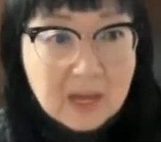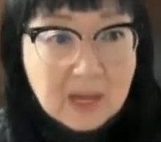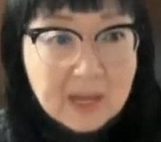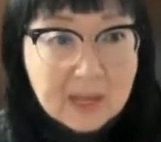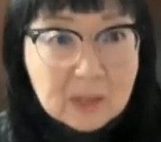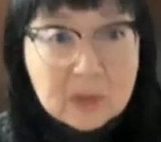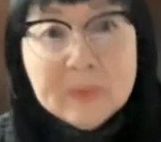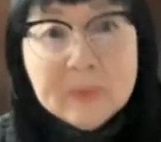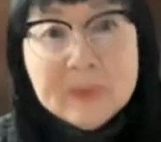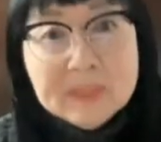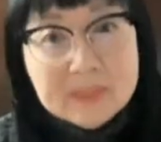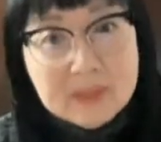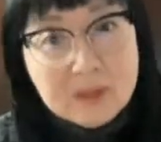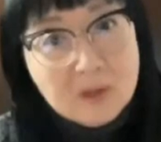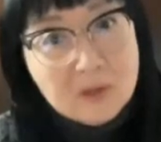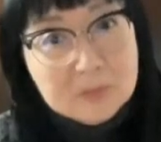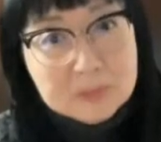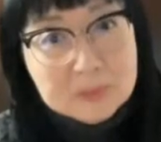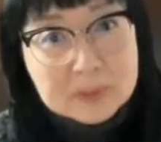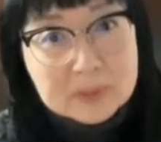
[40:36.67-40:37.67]
element
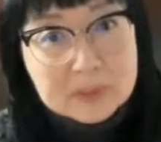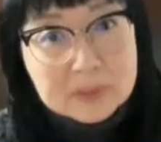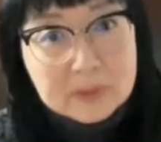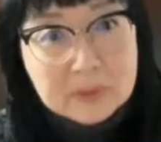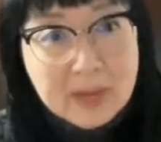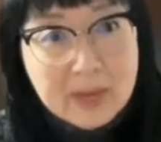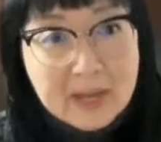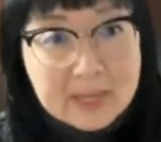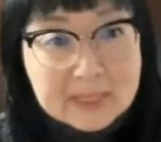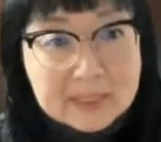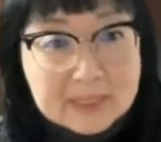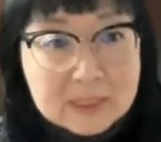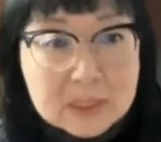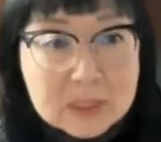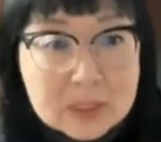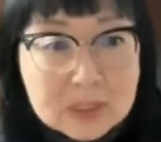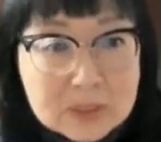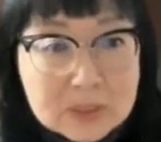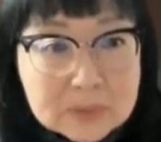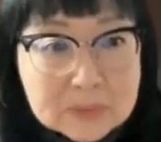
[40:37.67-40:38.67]
also added
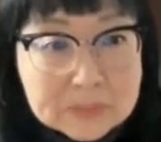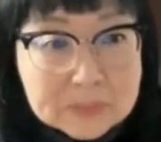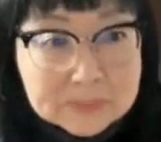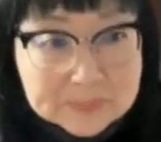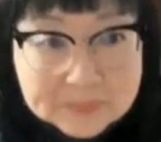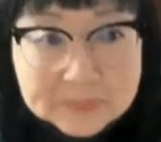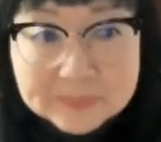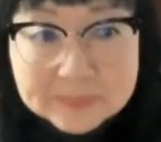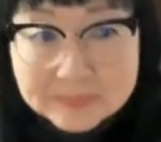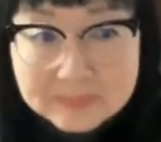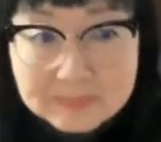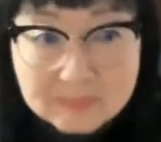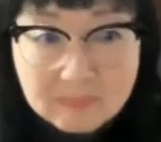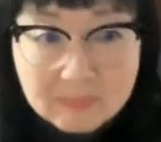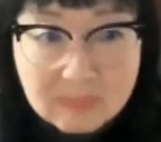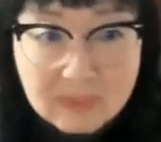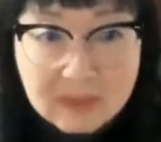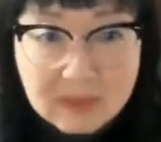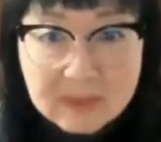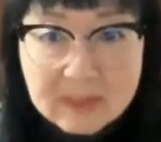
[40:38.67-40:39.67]
to
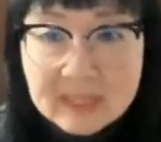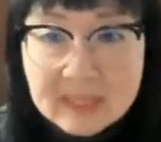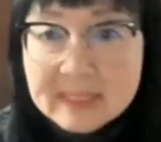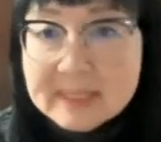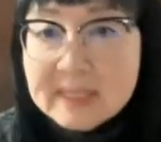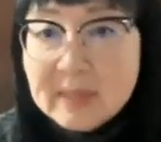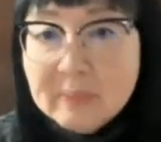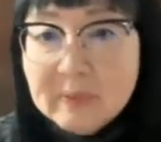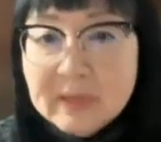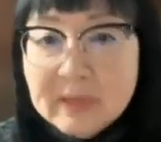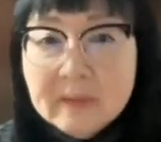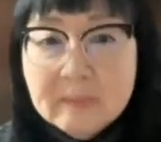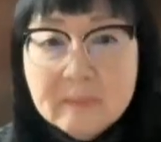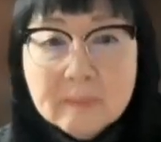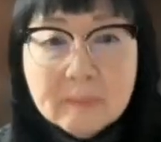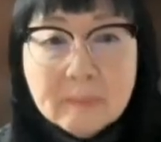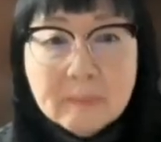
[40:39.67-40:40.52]
the exhibit.